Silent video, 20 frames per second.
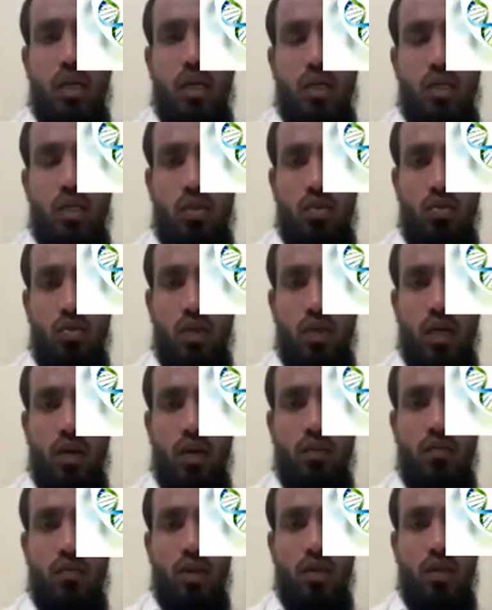tissue we
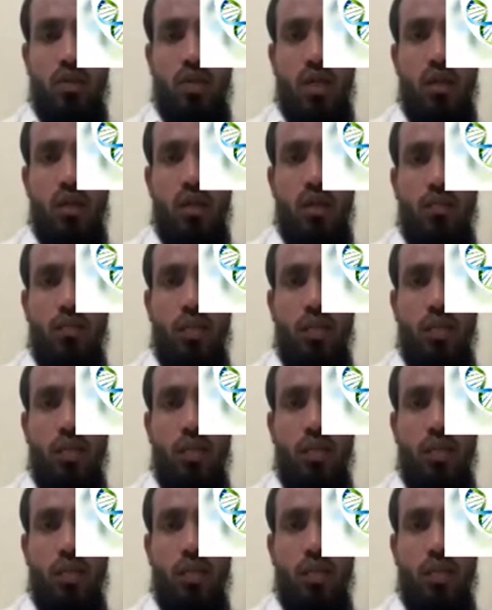have seen.